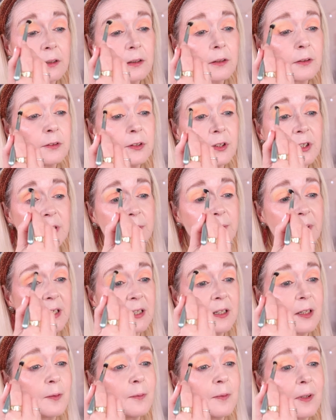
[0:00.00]
I just
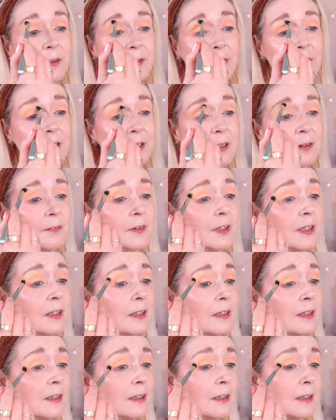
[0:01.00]
mean I won't have
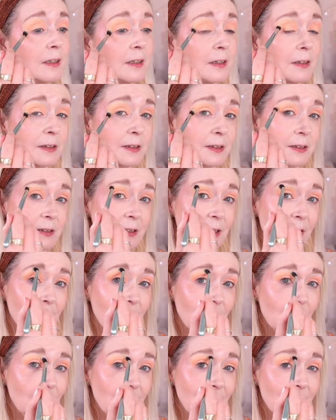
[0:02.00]
a
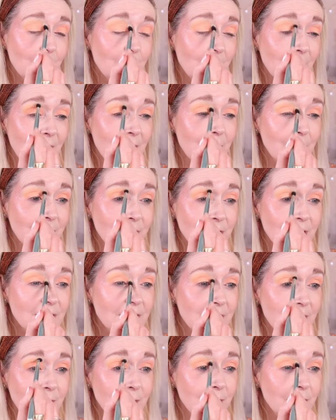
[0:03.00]
stark white brow, which
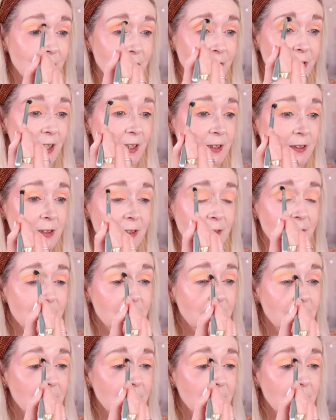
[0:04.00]
is never attractive.